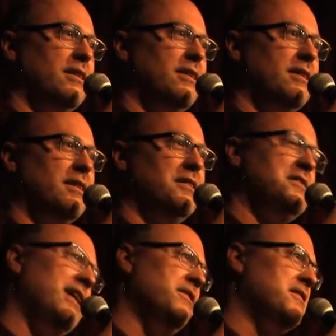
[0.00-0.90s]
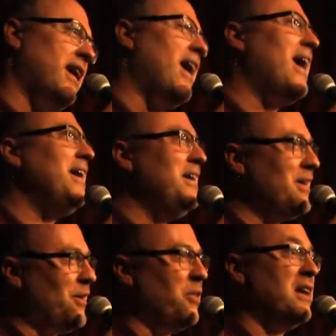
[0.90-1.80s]
Because I
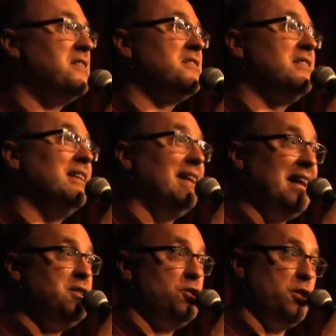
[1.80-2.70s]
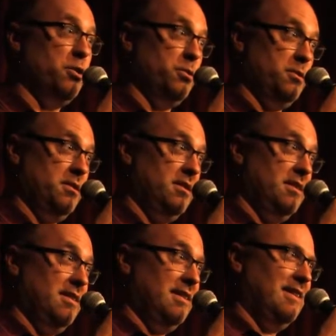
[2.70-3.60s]
know that's the late show.
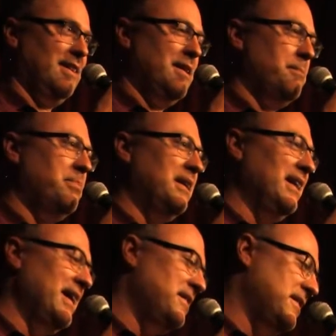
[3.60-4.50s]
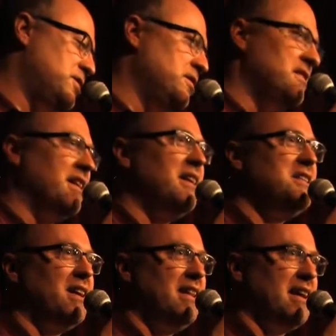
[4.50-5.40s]
But she's not going to
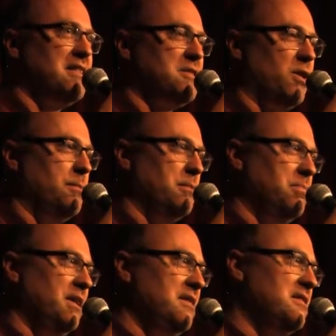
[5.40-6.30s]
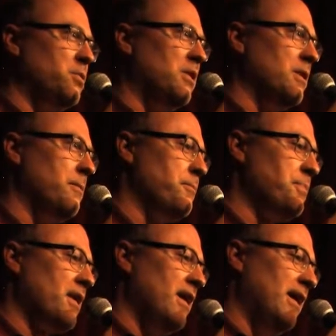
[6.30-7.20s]
tell you that story, but please welcome
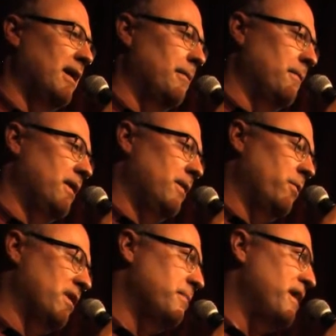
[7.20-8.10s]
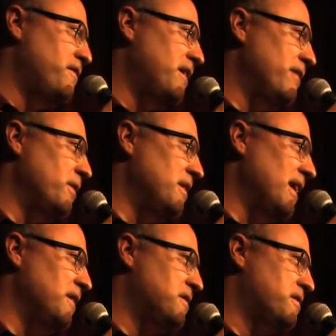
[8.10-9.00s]
one of my favorite
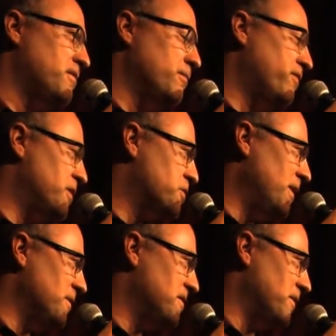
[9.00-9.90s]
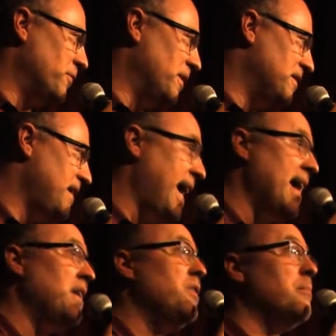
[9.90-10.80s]
nuts from Fresh Ground Stories
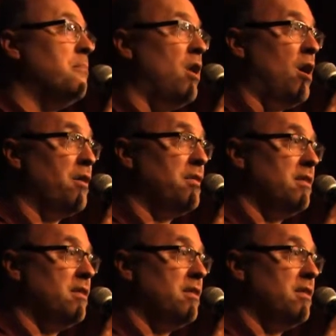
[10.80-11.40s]
and the moth,